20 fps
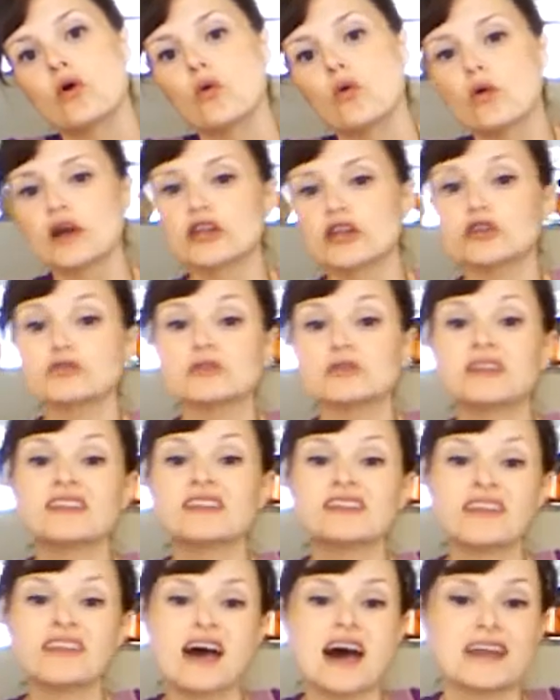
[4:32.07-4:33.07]
want to use a
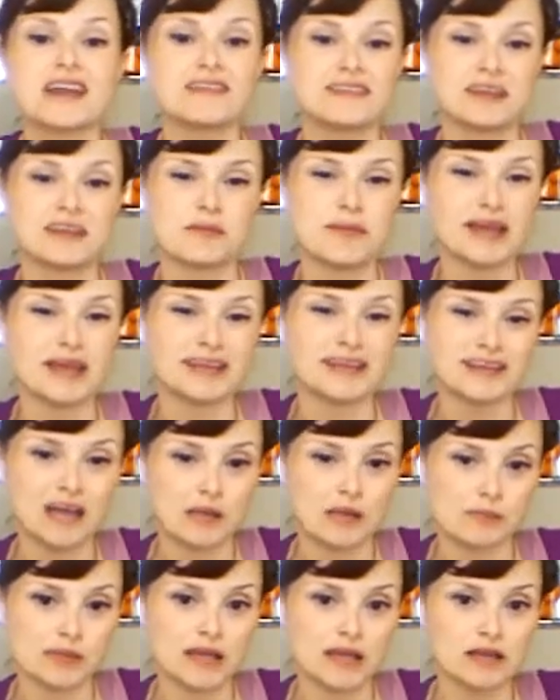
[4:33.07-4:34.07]
lot of in a
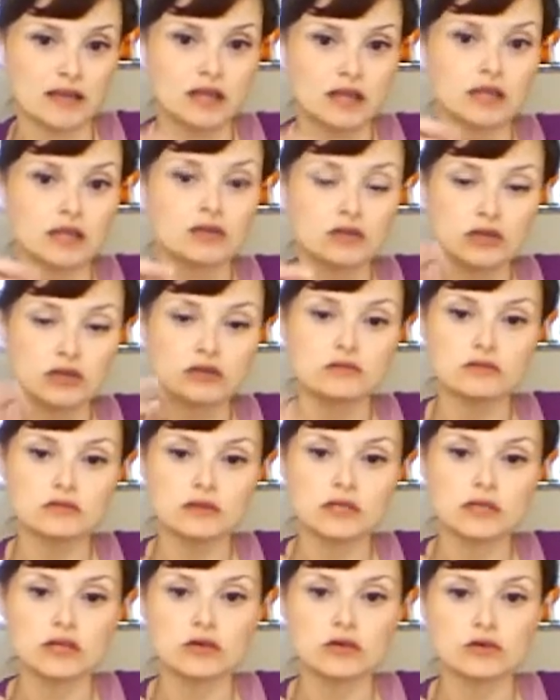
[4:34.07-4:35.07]
bedtime blend. Like you can use a
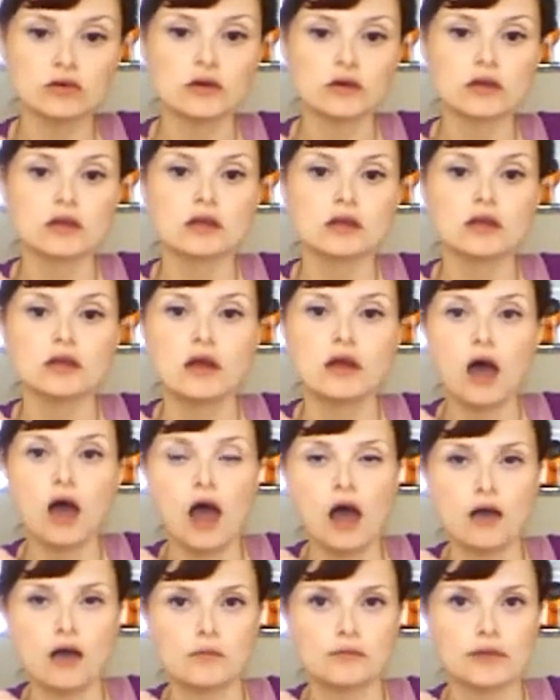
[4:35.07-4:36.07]
little,
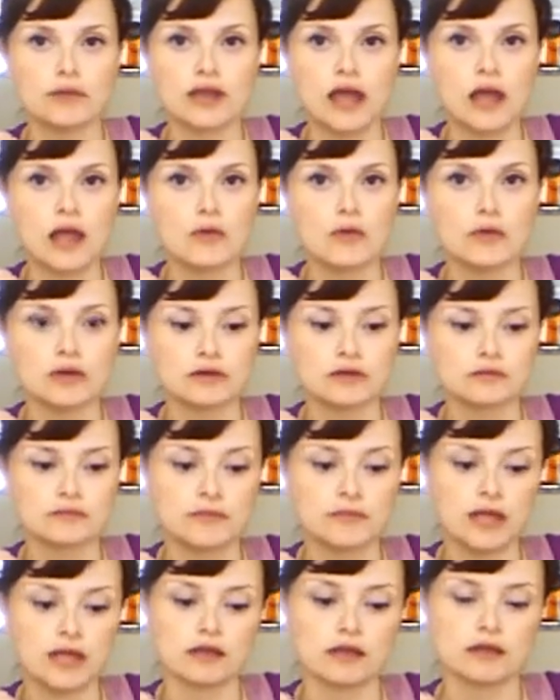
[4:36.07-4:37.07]
but I
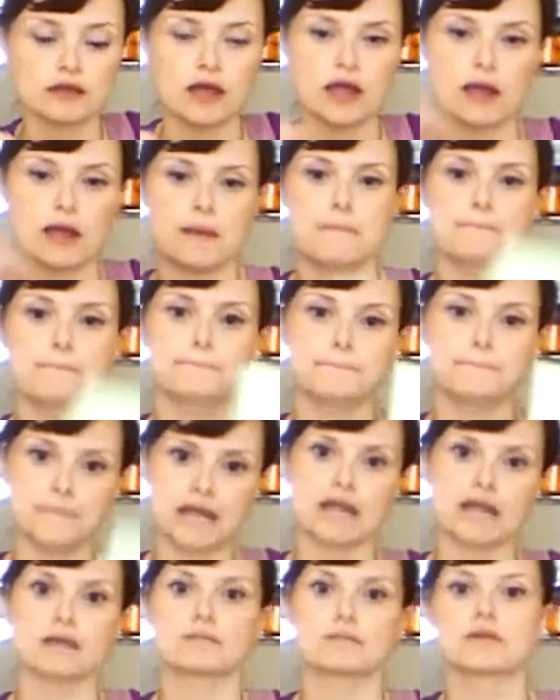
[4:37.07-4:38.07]
wouldn't make
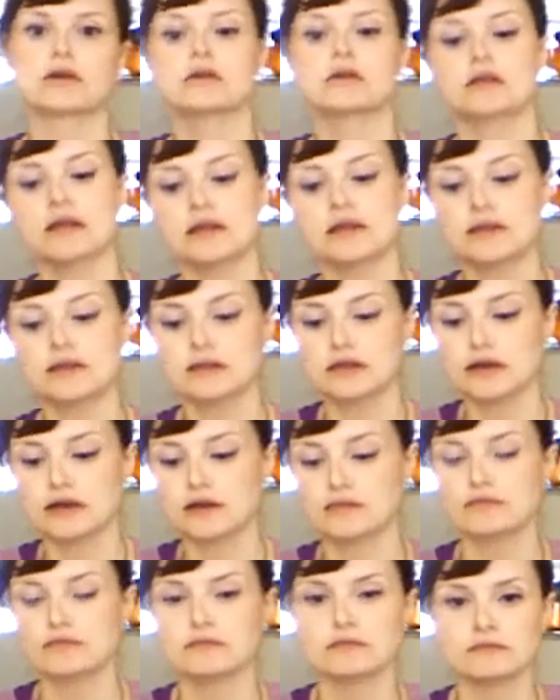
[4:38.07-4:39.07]
bam,
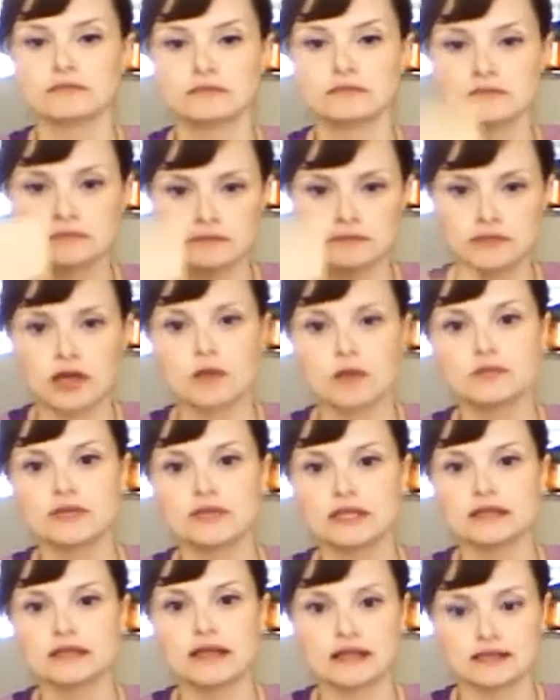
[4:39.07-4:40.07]
calendula tub
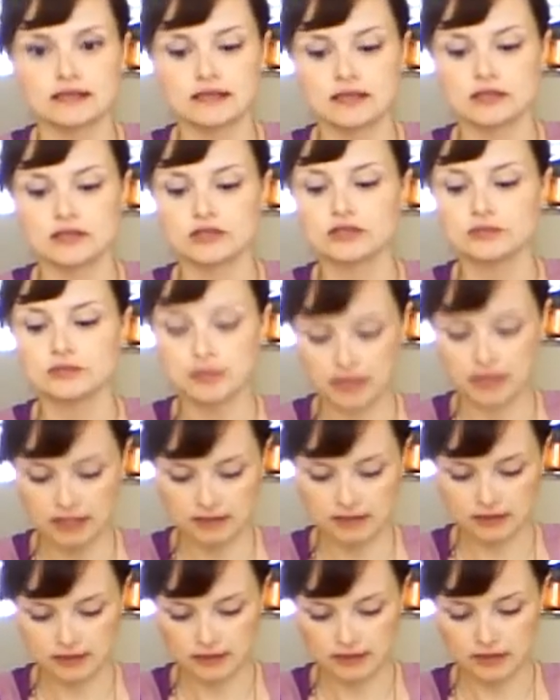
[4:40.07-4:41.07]
tea, that's it. Just
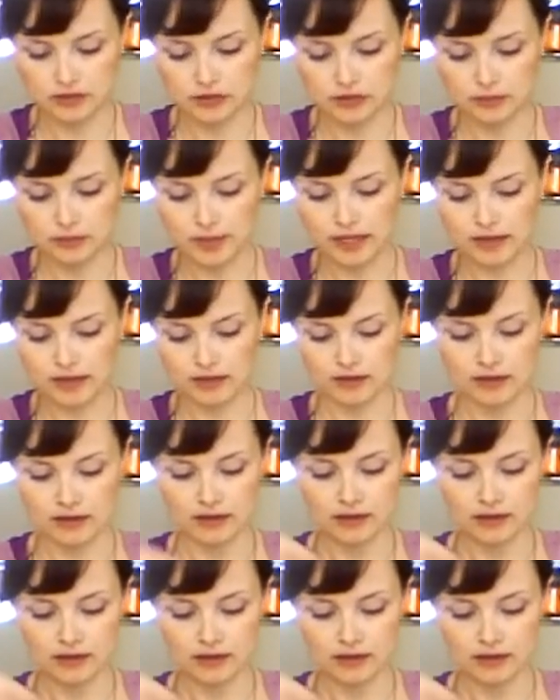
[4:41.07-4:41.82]
because it's a little bit,